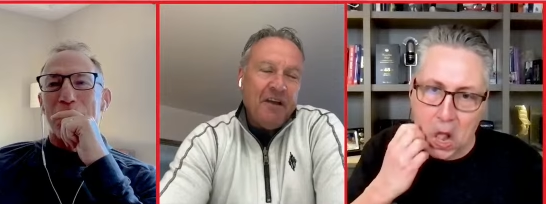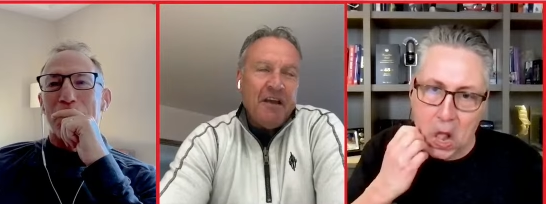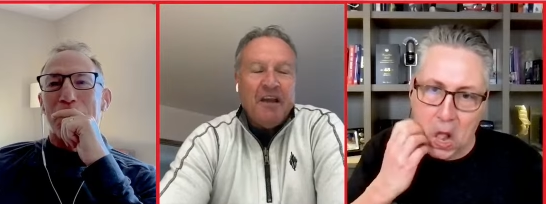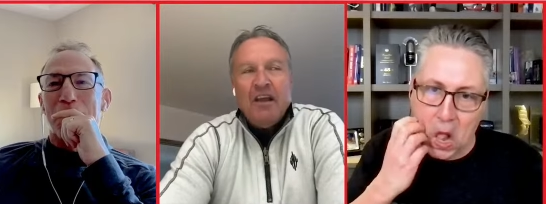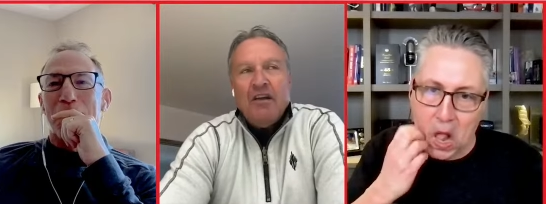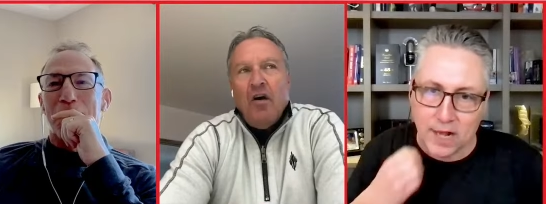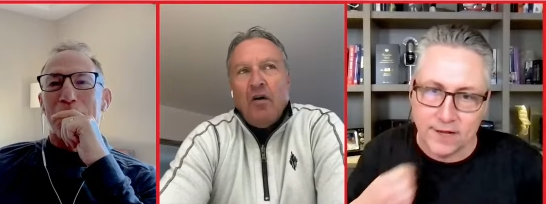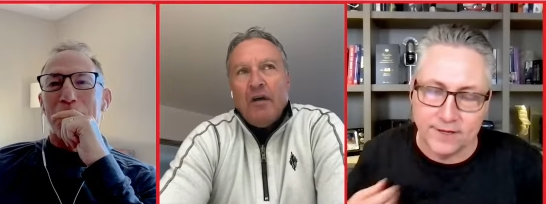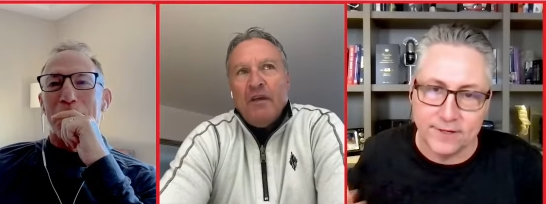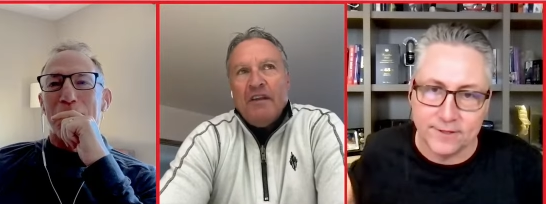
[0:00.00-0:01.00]
Speaker 1: Eh,
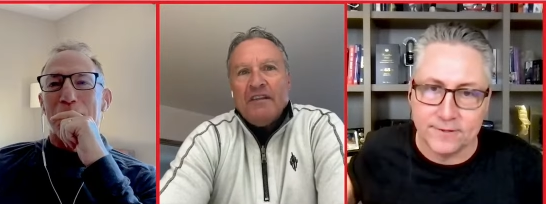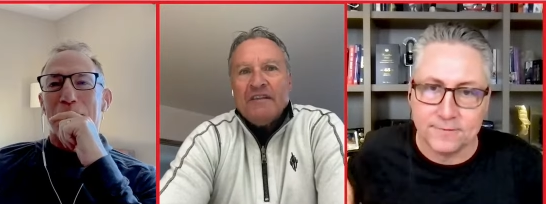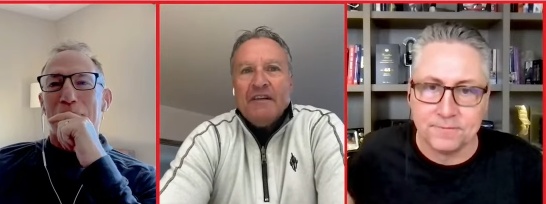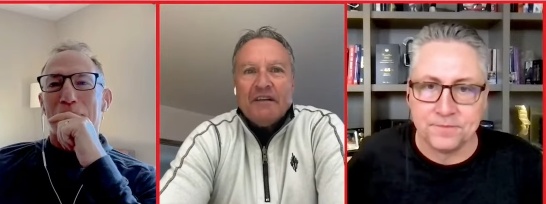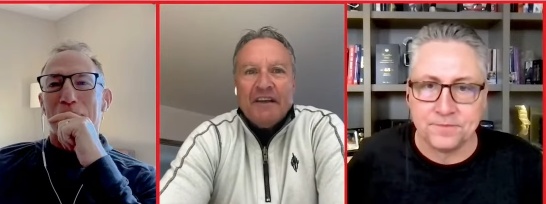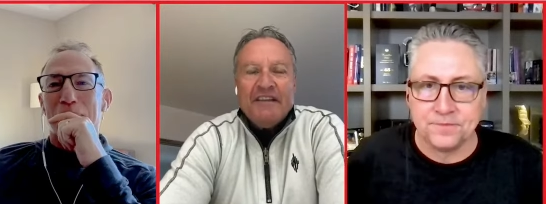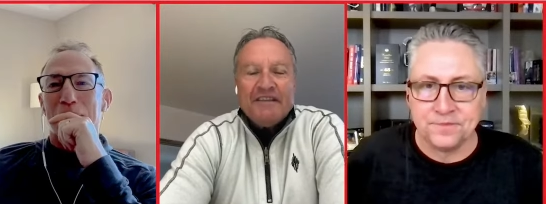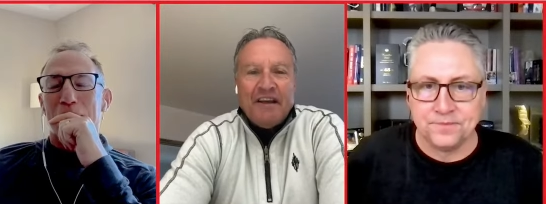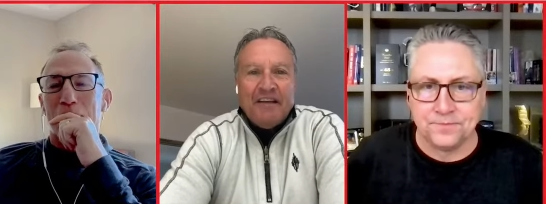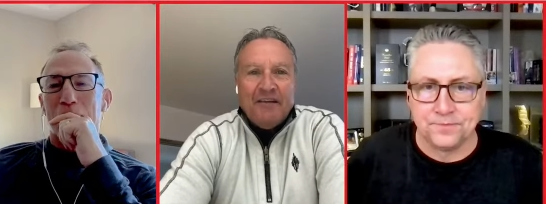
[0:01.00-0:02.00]
no, I mean it still
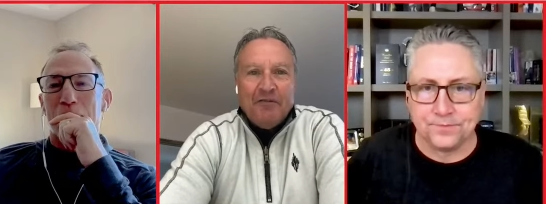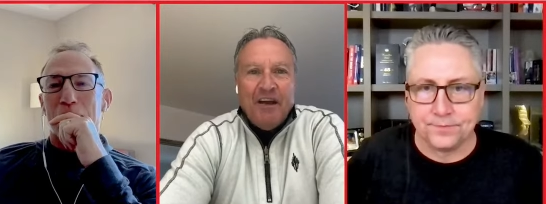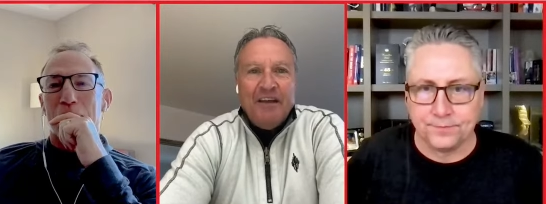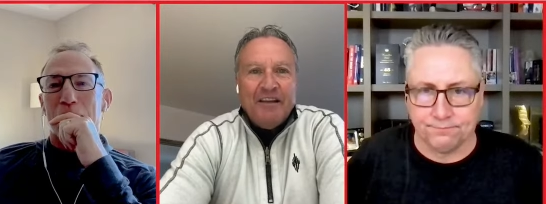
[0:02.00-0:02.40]
eats at you, right?